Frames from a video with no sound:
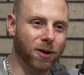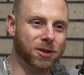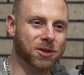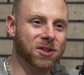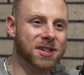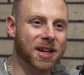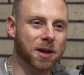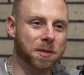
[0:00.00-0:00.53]
Oh,
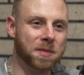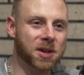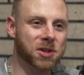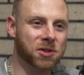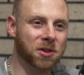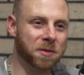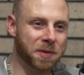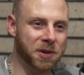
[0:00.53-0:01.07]
so it's like a
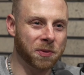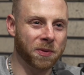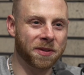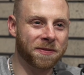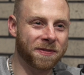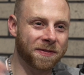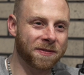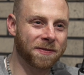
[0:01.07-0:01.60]
mixture of
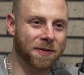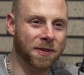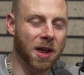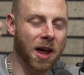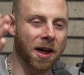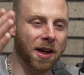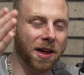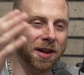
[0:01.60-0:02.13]
between
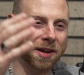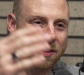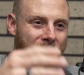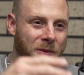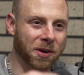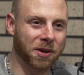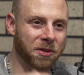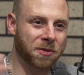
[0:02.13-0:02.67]

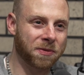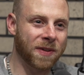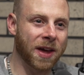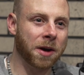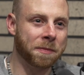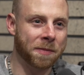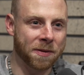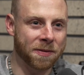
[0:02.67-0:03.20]
what is
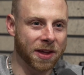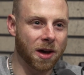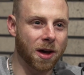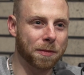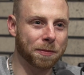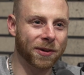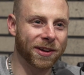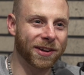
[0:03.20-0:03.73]
Phantom of the
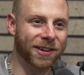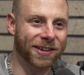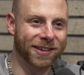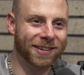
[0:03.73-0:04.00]
Opera? And...